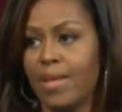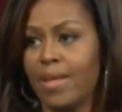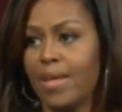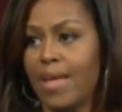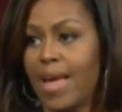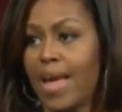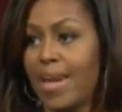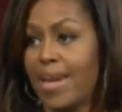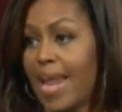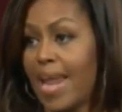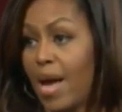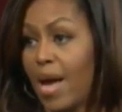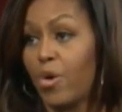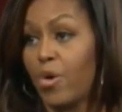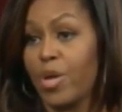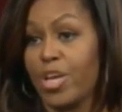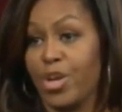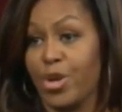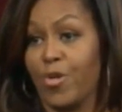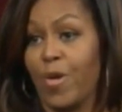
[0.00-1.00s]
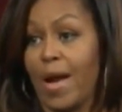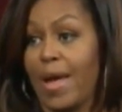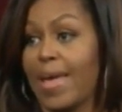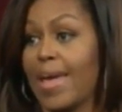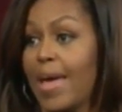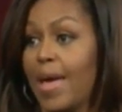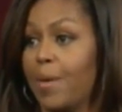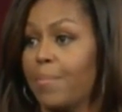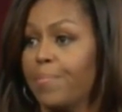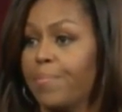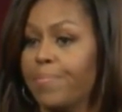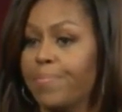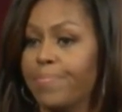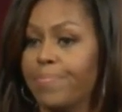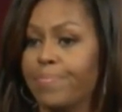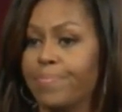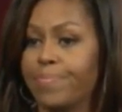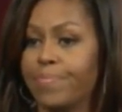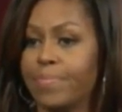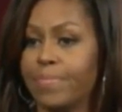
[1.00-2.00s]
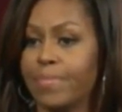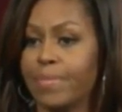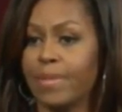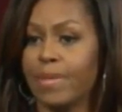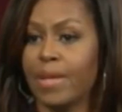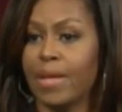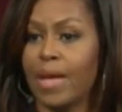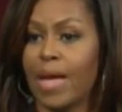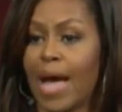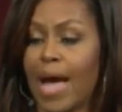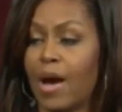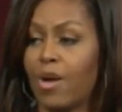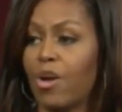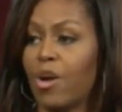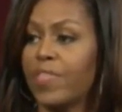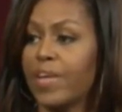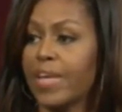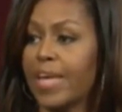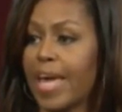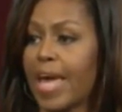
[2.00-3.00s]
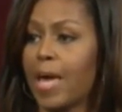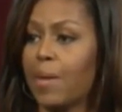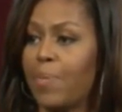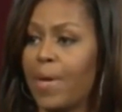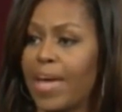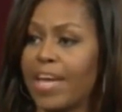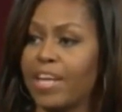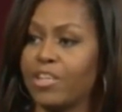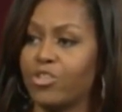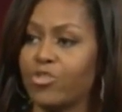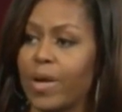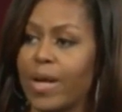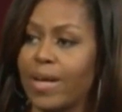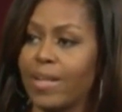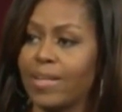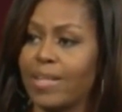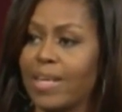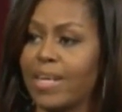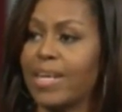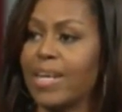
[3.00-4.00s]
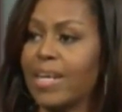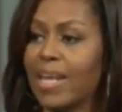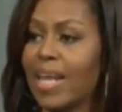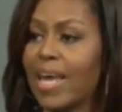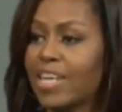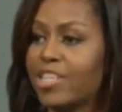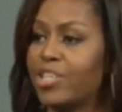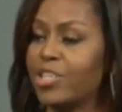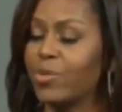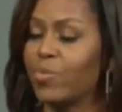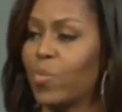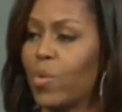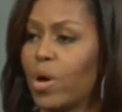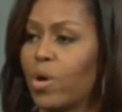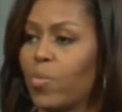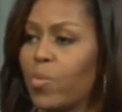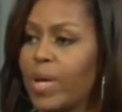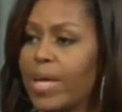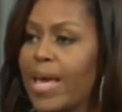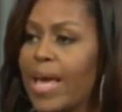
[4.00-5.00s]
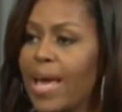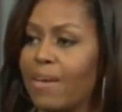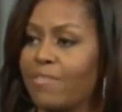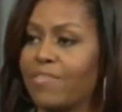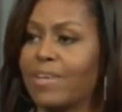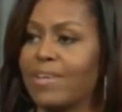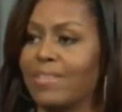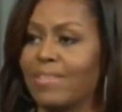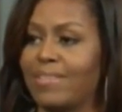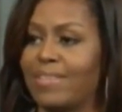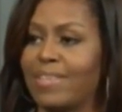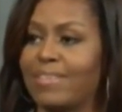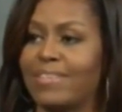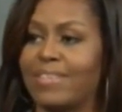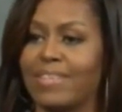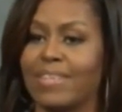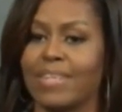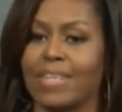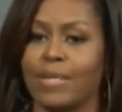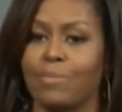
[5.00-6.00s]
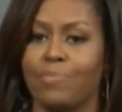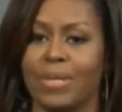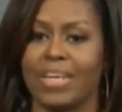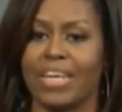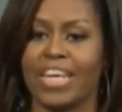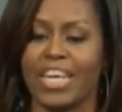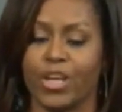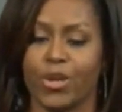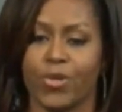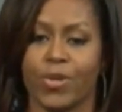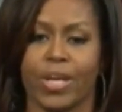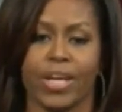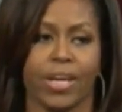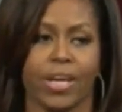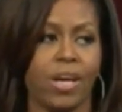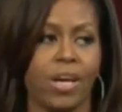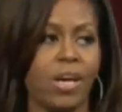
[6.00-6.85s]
And now here I am, out on the campaign trail in an election where we have consistently been hearing